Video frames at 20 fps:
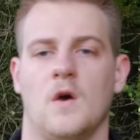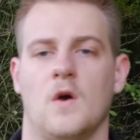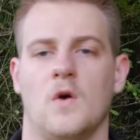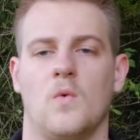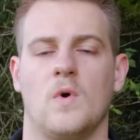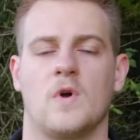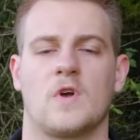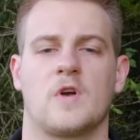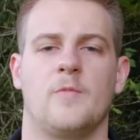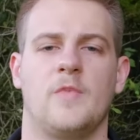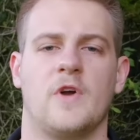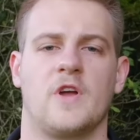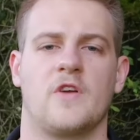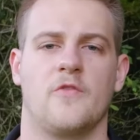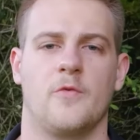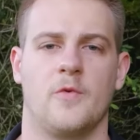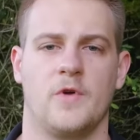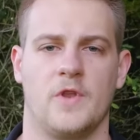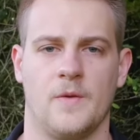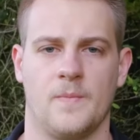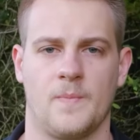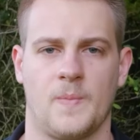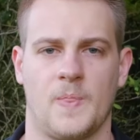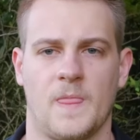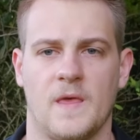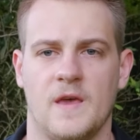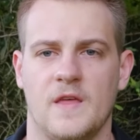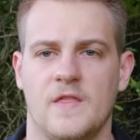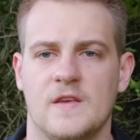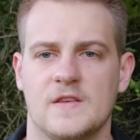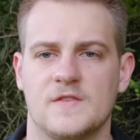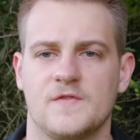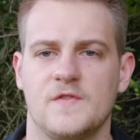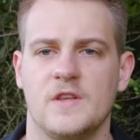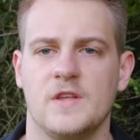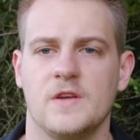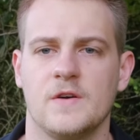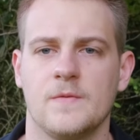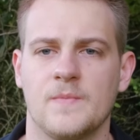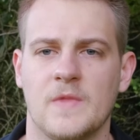Welcome back everybody. In this
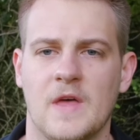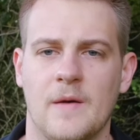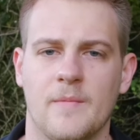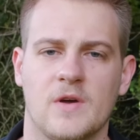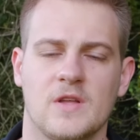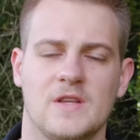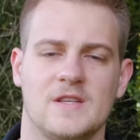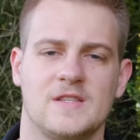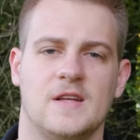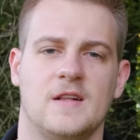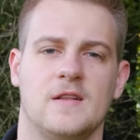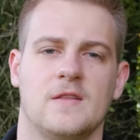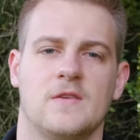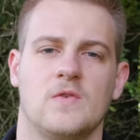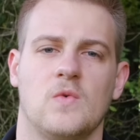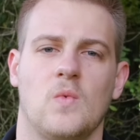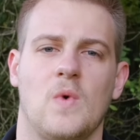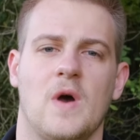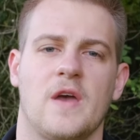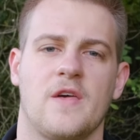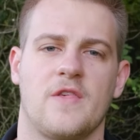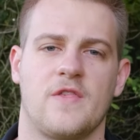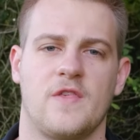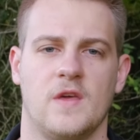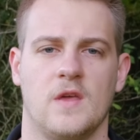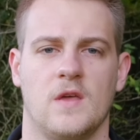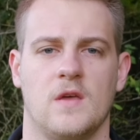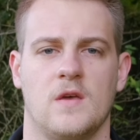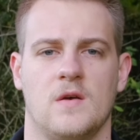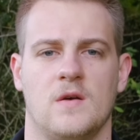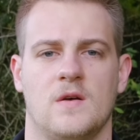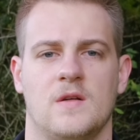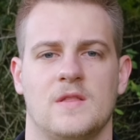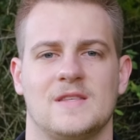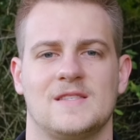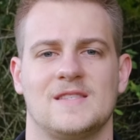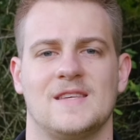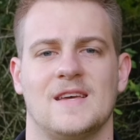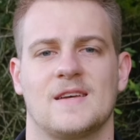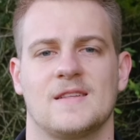video I'm gonna tell you why I think the
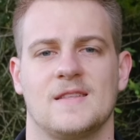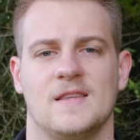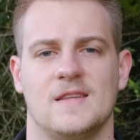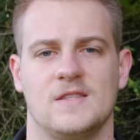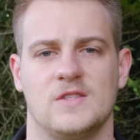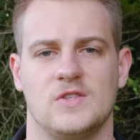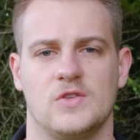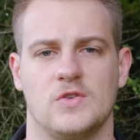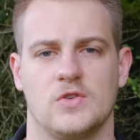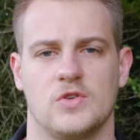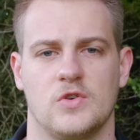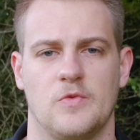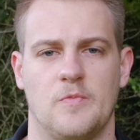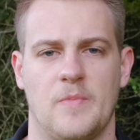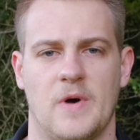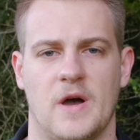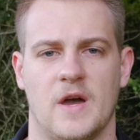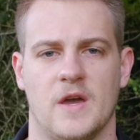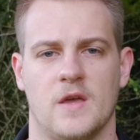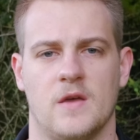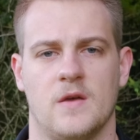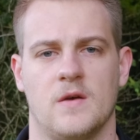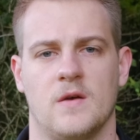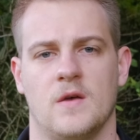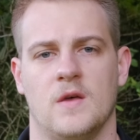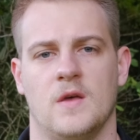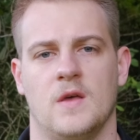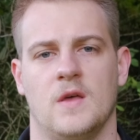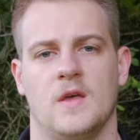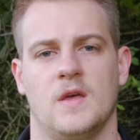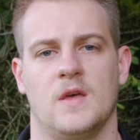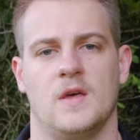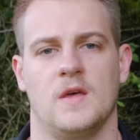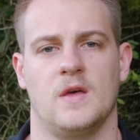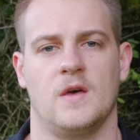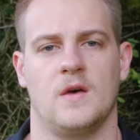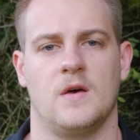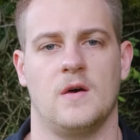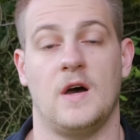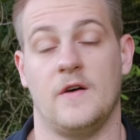second lens you should buy,
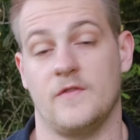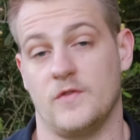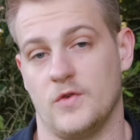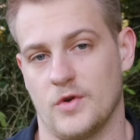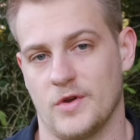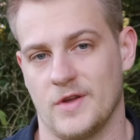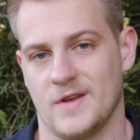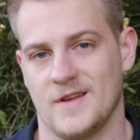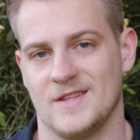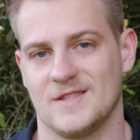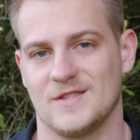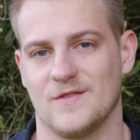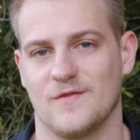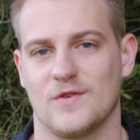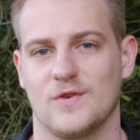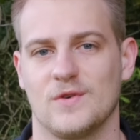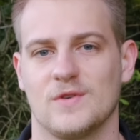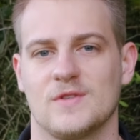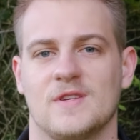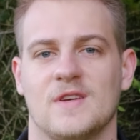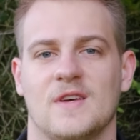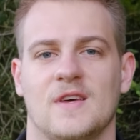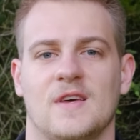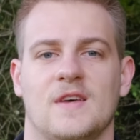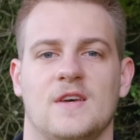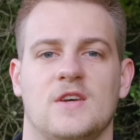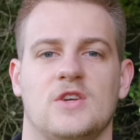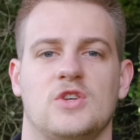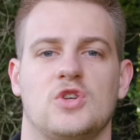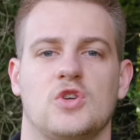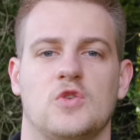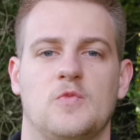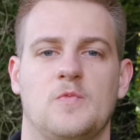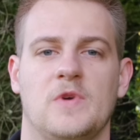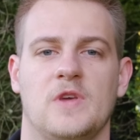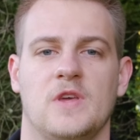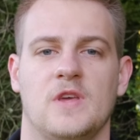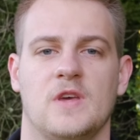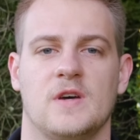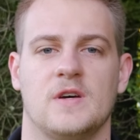after your kit lens of course, should
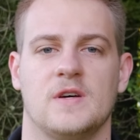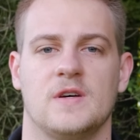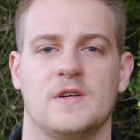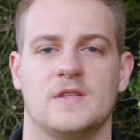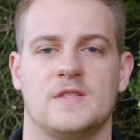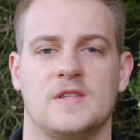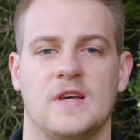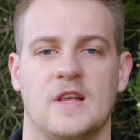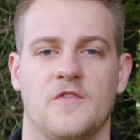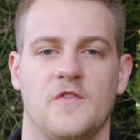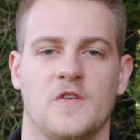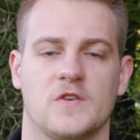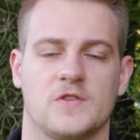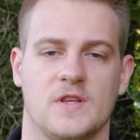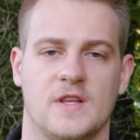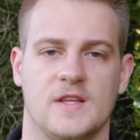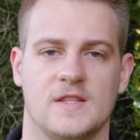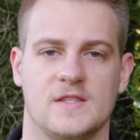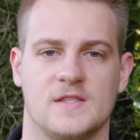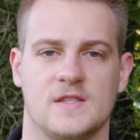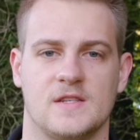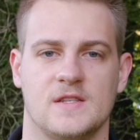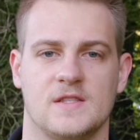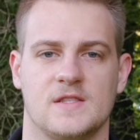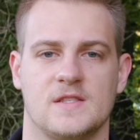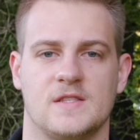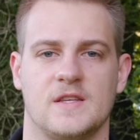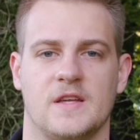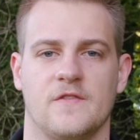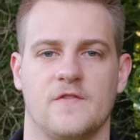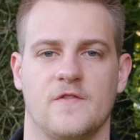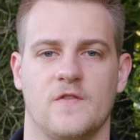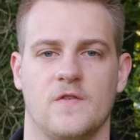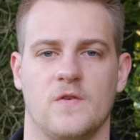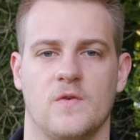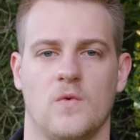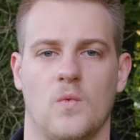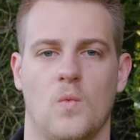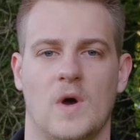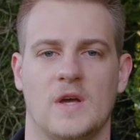be a telephoto lens instead of
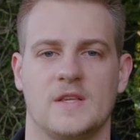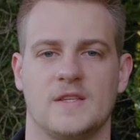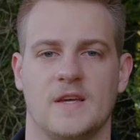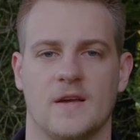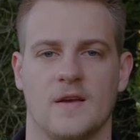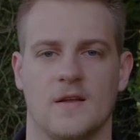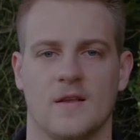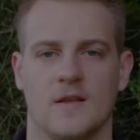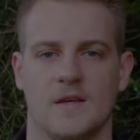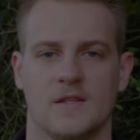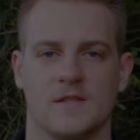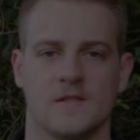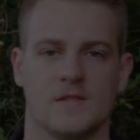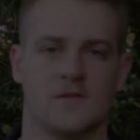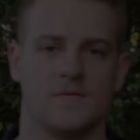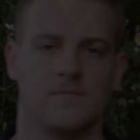a wide angle lens.